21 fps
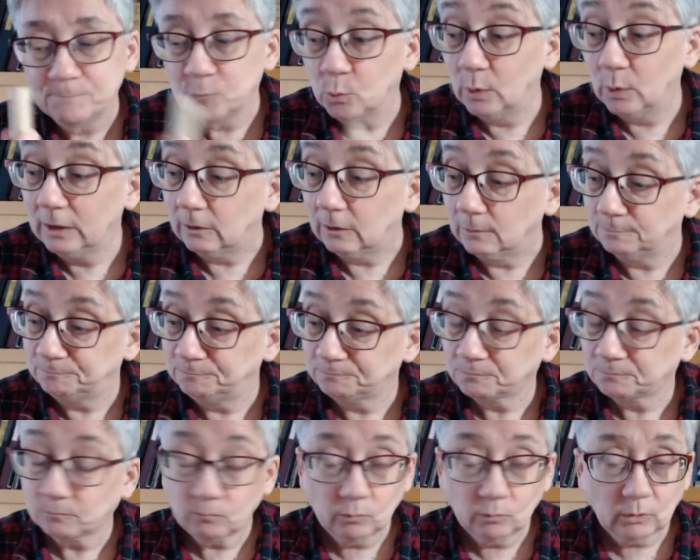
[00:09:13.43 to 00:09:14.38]
Well,
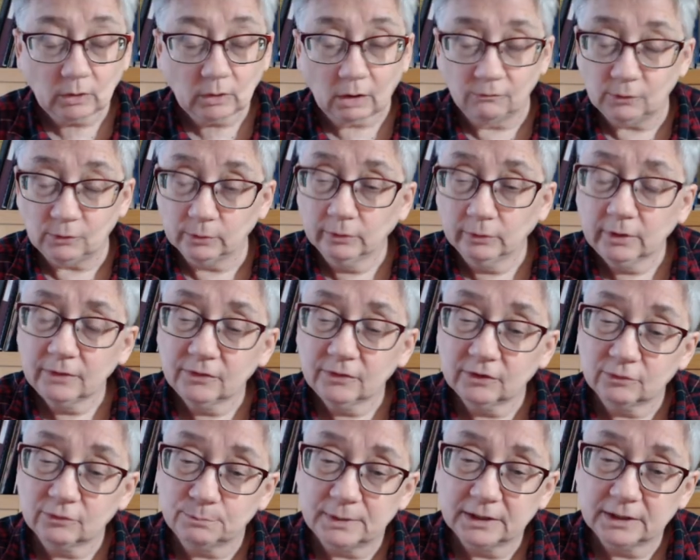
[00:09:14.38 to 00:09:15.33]
if you look at
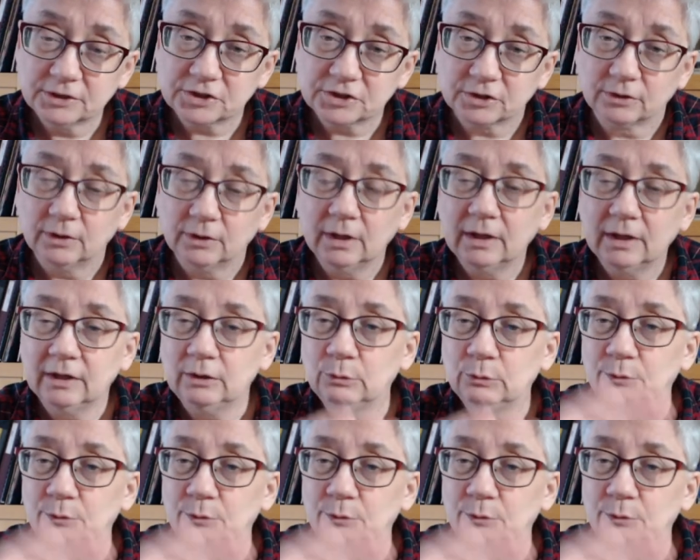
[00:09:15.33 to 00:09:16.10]
this picture, you will